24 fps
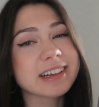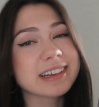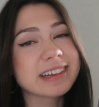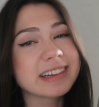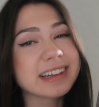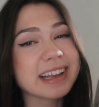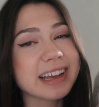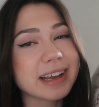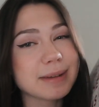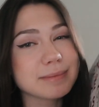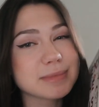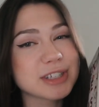
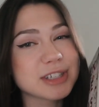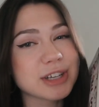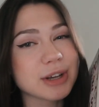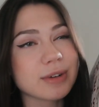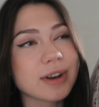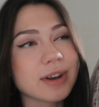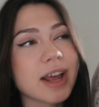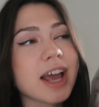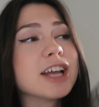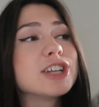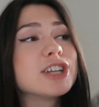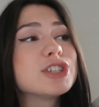lamp
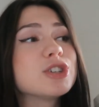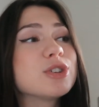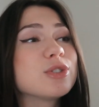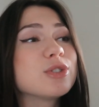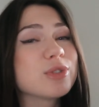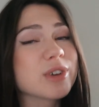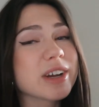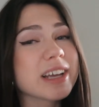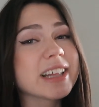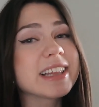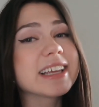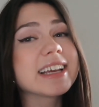soon to
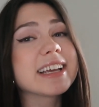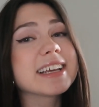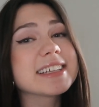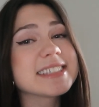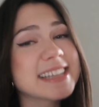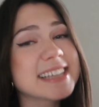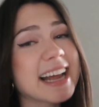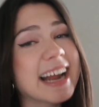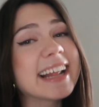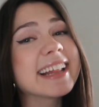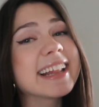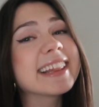really
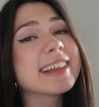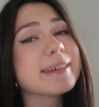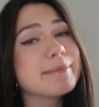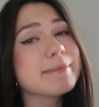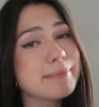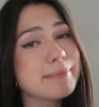set the